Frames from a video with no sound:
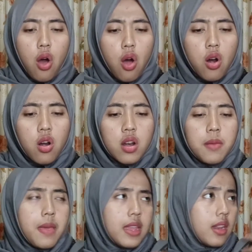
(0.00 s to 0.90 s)
or
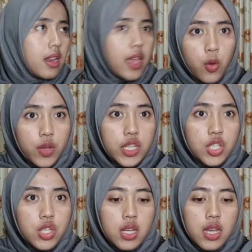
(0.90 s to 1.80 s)
the main
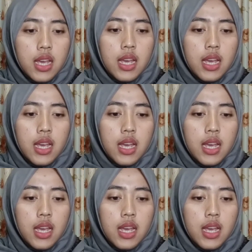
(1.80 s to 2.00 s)
language,